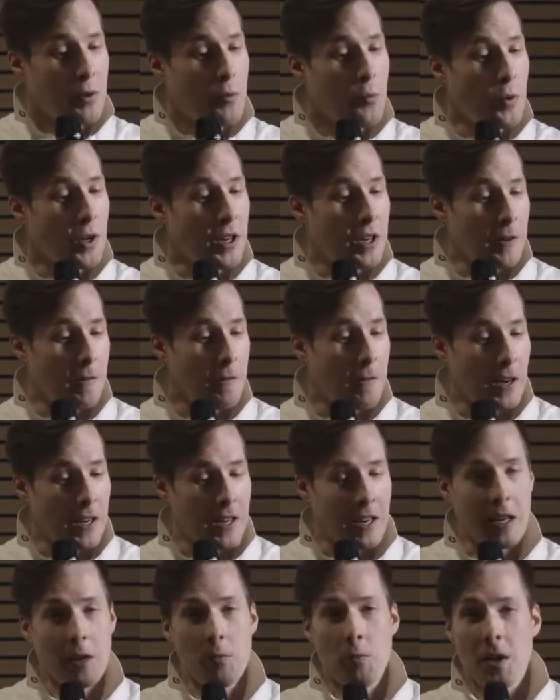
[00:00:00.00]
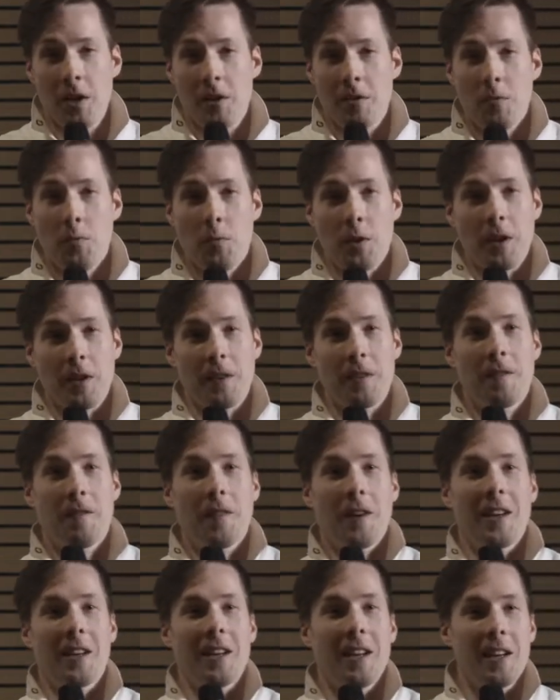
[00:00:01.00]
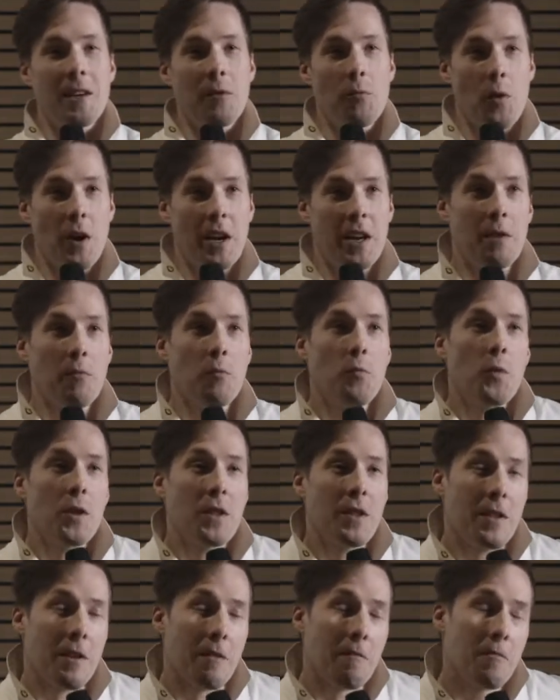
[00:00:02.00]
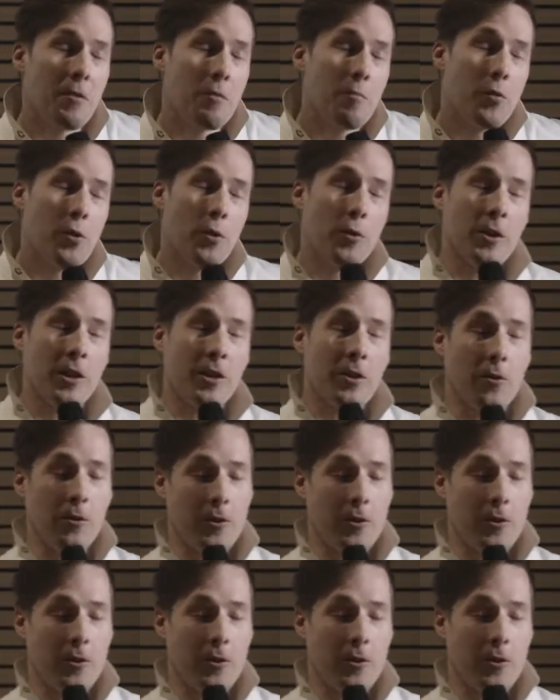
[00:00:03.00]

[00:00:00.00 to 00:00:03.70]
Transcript: We didn't find anyone. We didn't find any way within the project